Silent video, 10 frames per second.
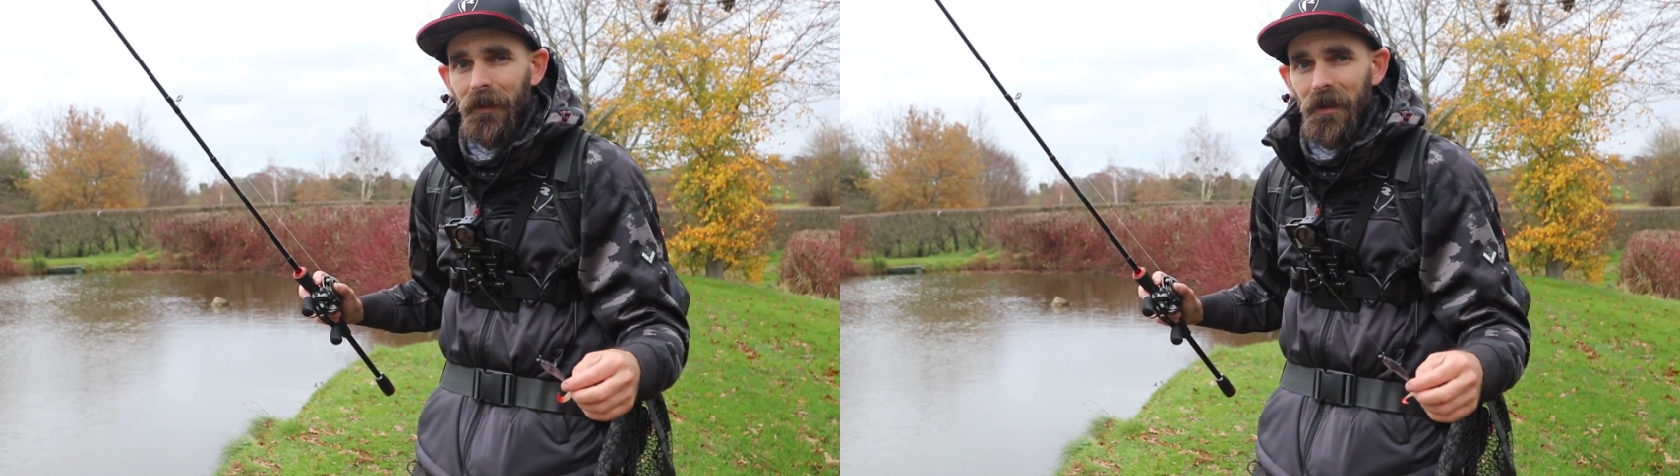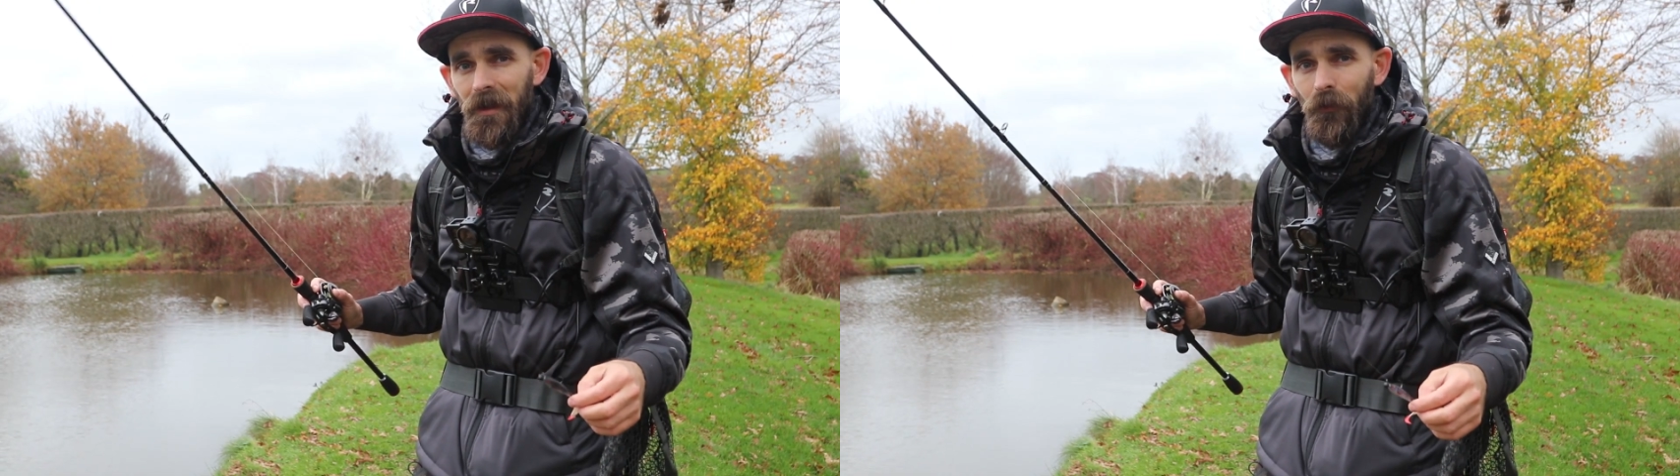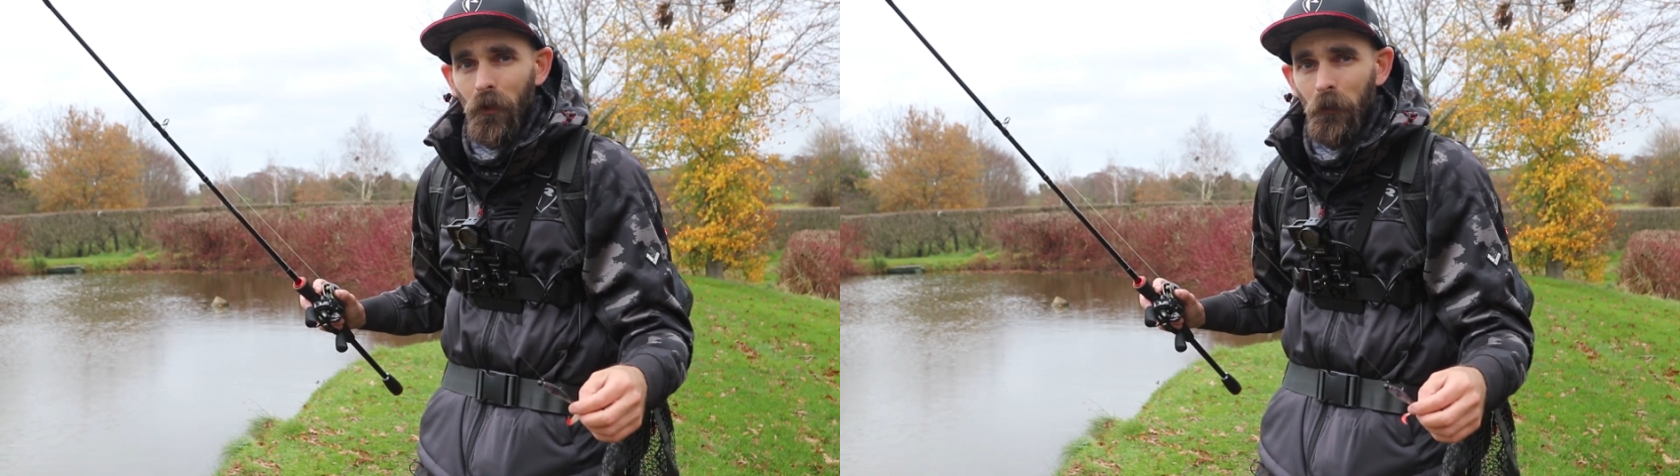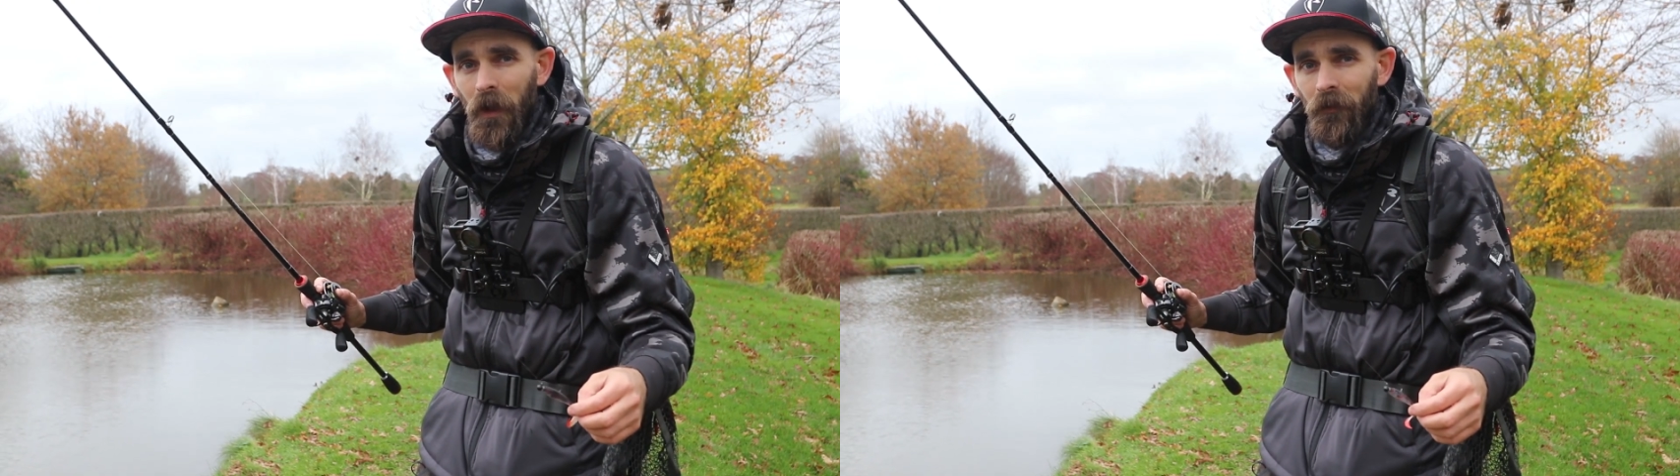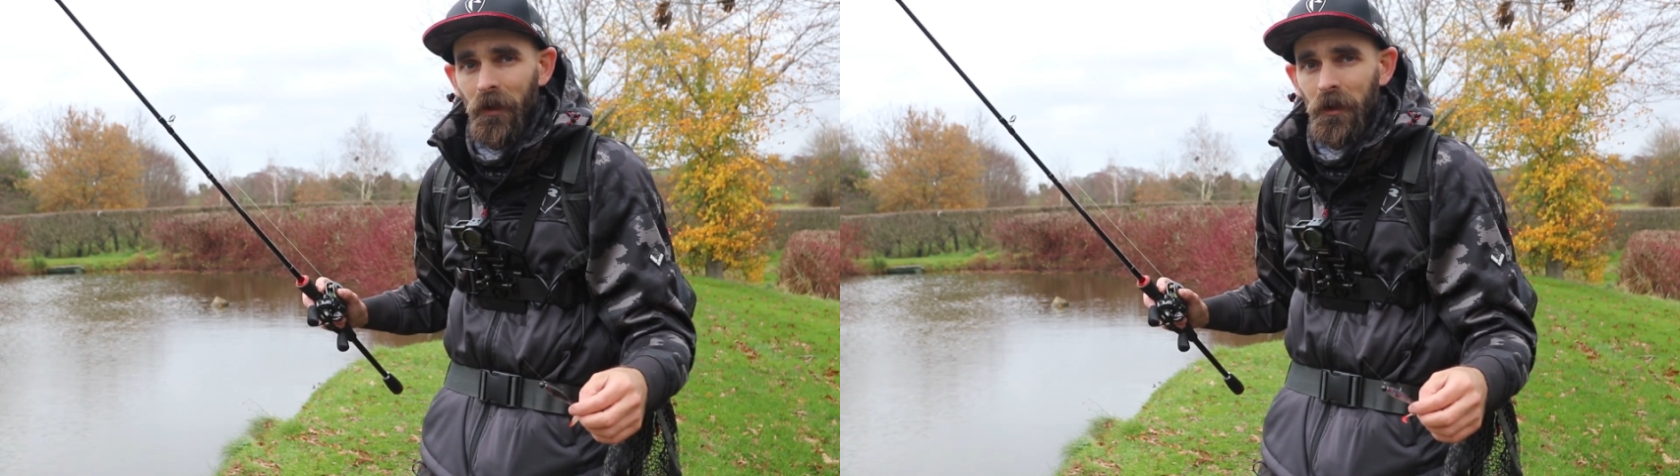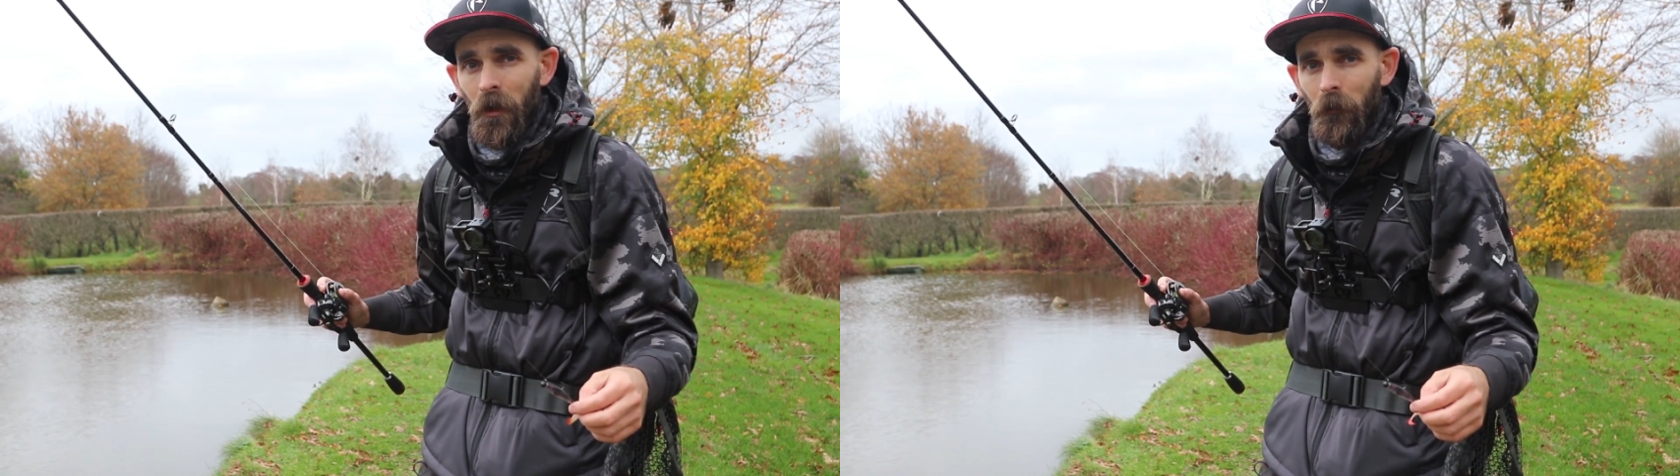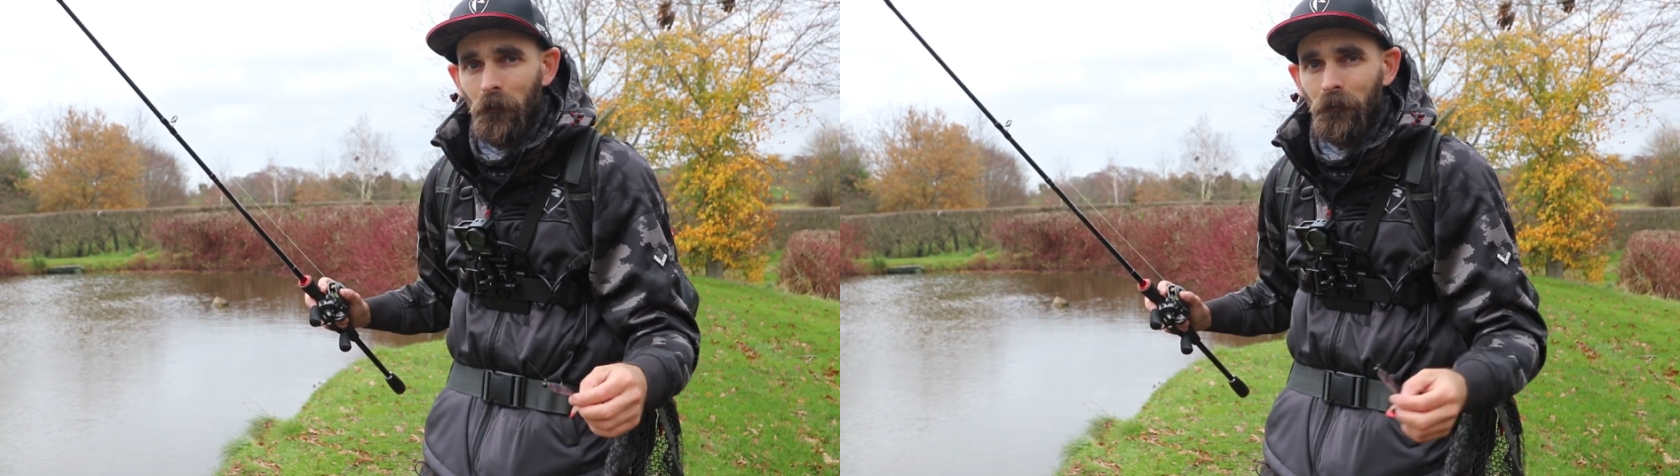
Let's see if we can pick a fish up.